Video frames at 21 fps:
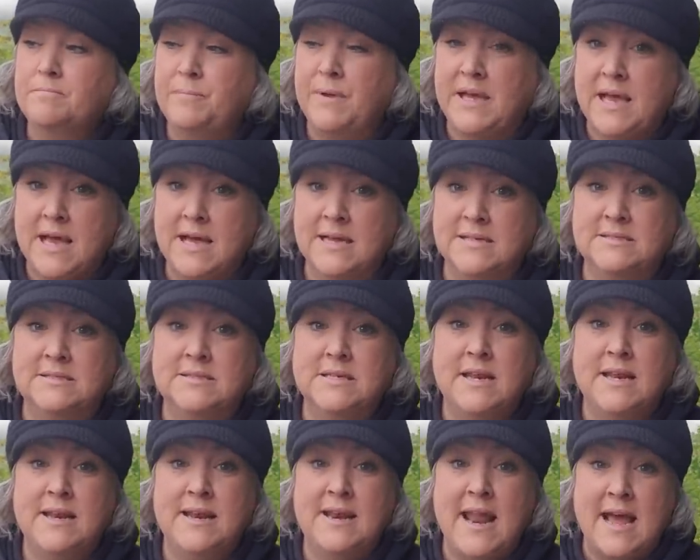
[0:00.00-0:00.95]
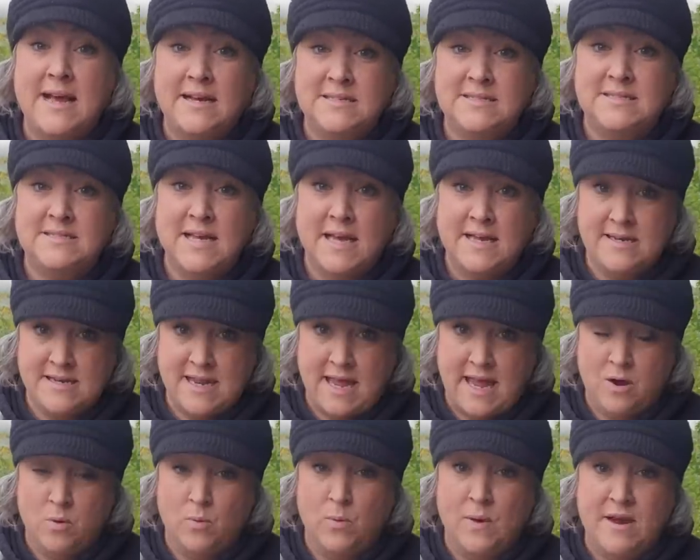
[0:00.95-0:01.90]
because next
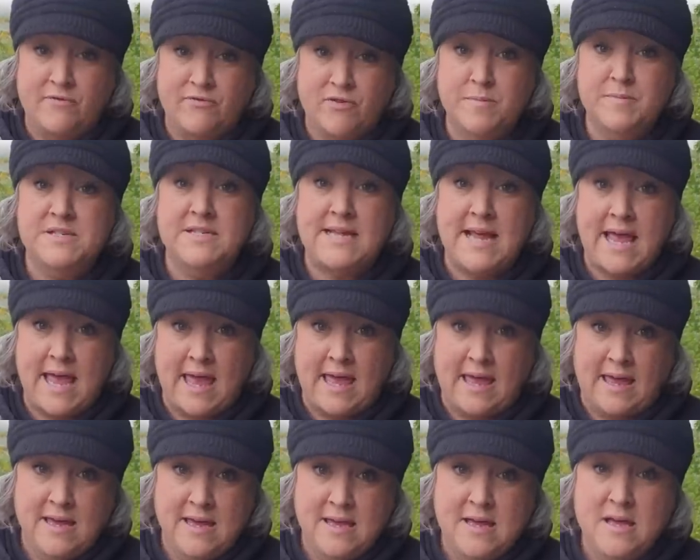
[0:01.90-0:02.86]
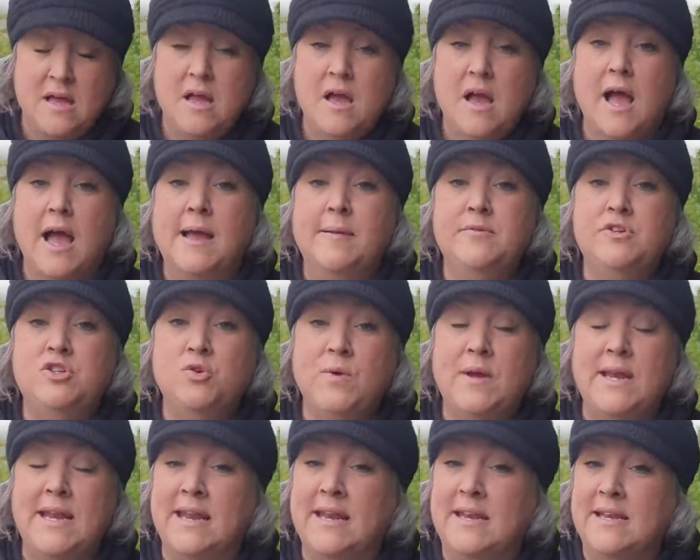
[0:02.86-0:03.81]
Sunday, a week from today, I'm
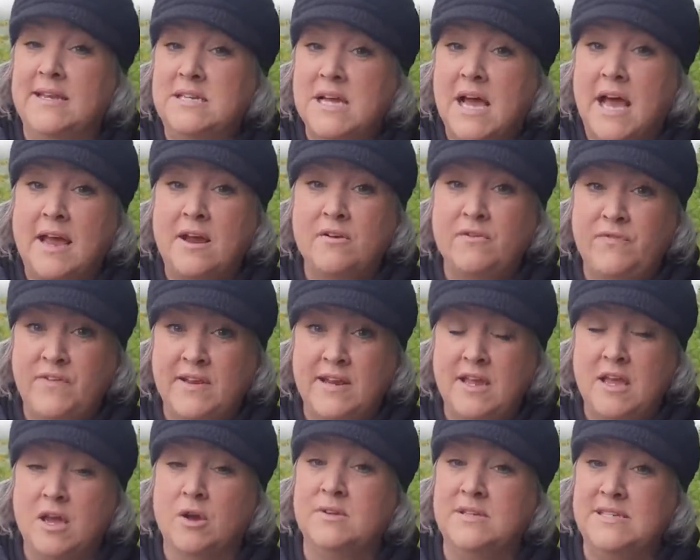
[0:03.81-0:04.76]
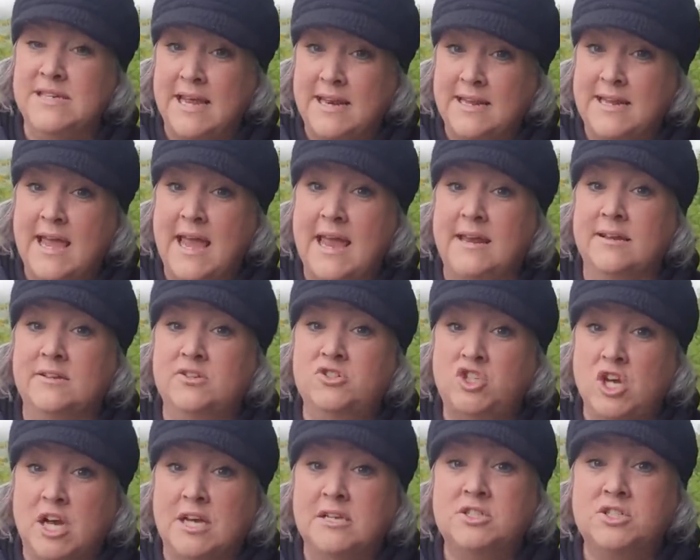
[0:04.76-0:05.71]
doing an entire video dedicated
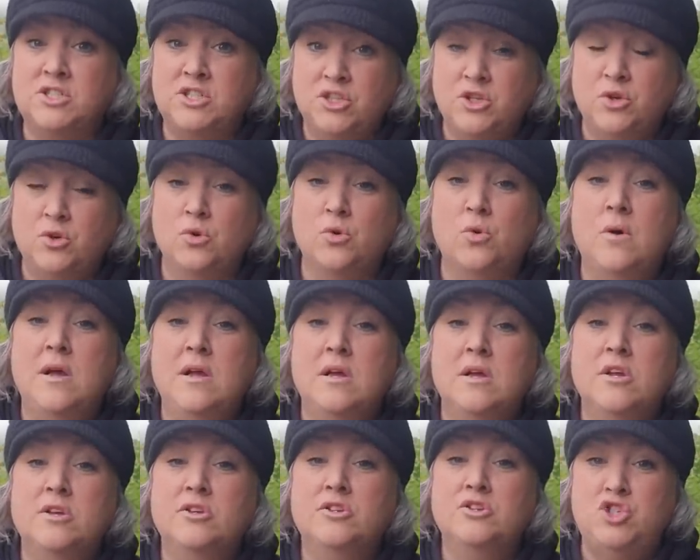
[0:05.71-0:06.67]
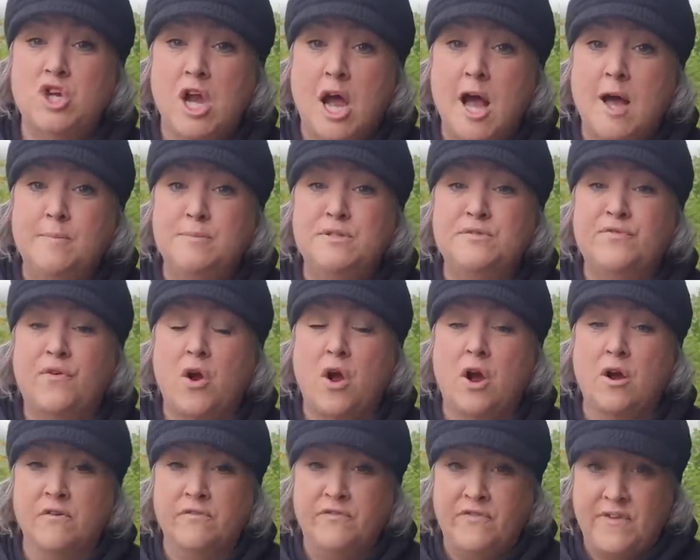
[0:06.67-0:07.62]
just to jobs for
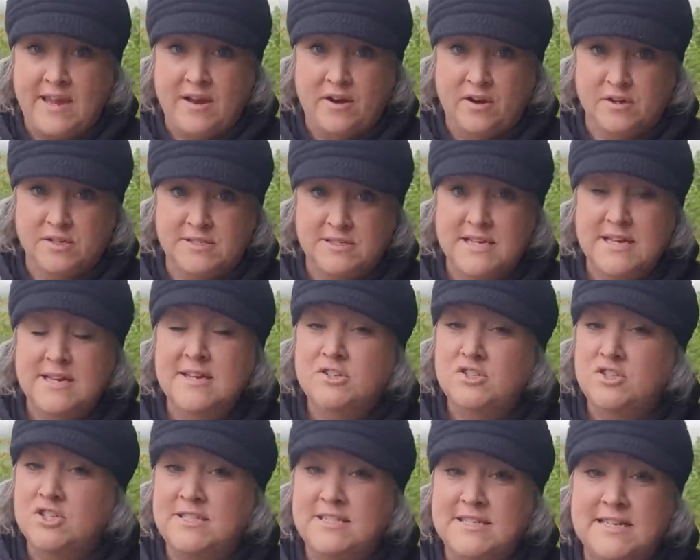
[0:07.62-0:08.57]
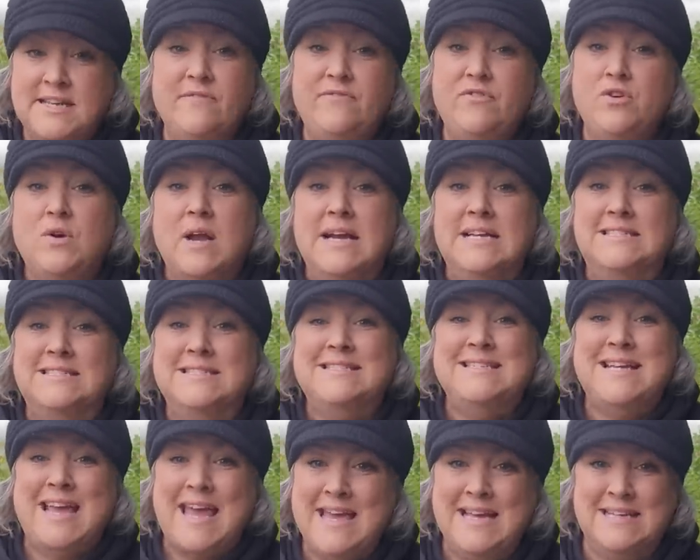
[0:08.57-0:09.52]
RVers, just to give you guys a
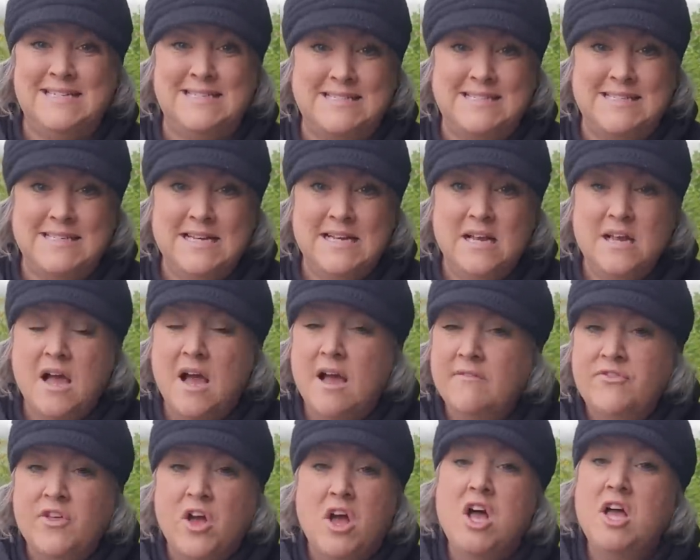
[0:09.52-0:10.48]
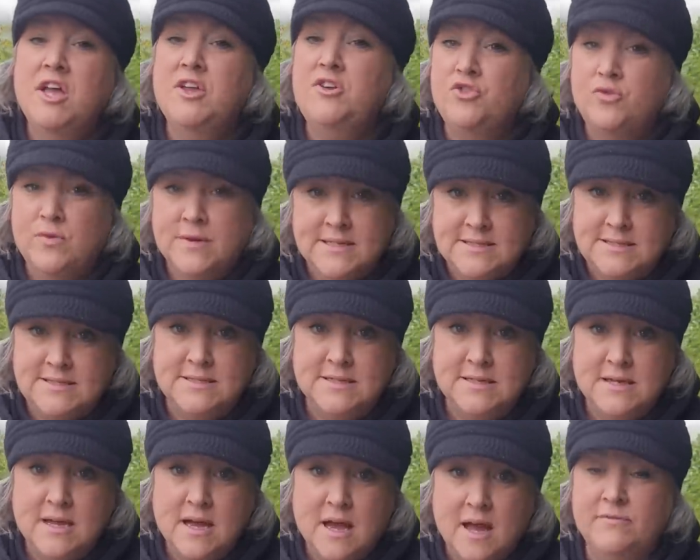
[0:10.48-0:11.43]
taste of the hundreds
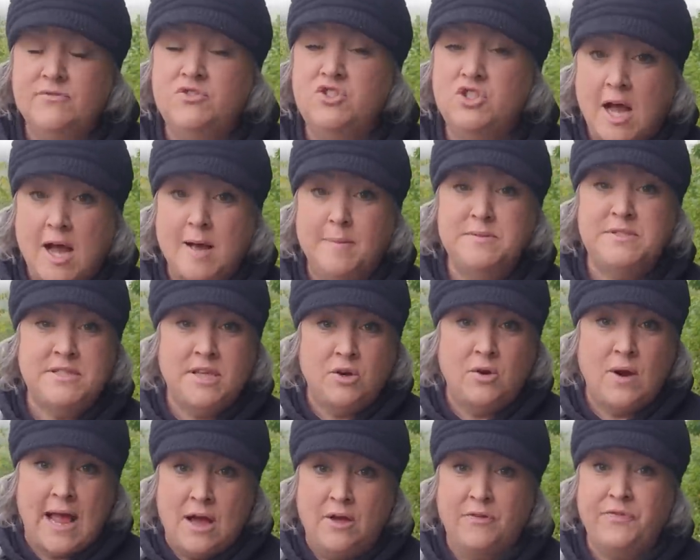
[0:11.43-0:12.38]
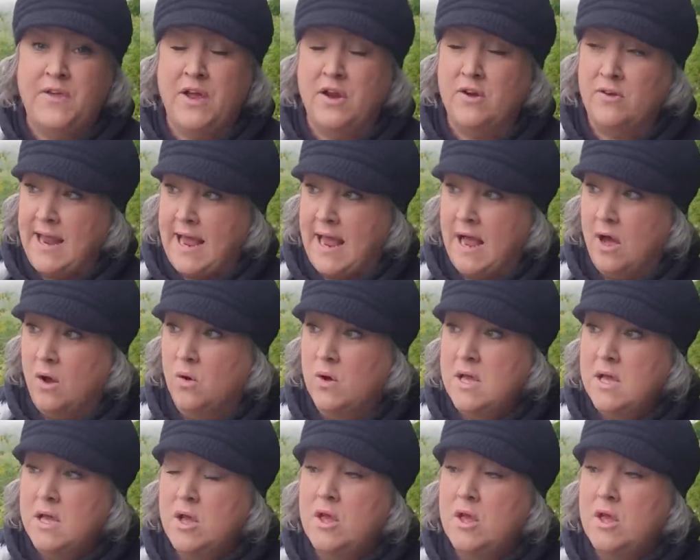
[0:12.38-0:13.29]
of jobs that are out there now.